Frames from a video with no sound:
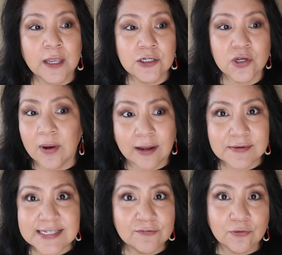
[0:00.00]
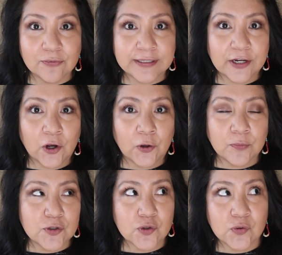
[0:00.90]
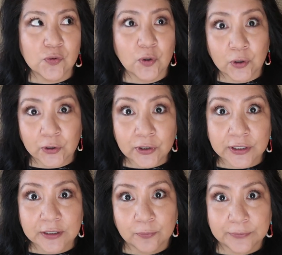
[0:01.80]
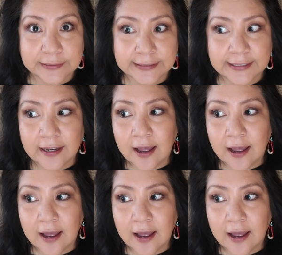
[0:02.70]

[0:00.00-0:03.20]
So I was never really home to cook, really.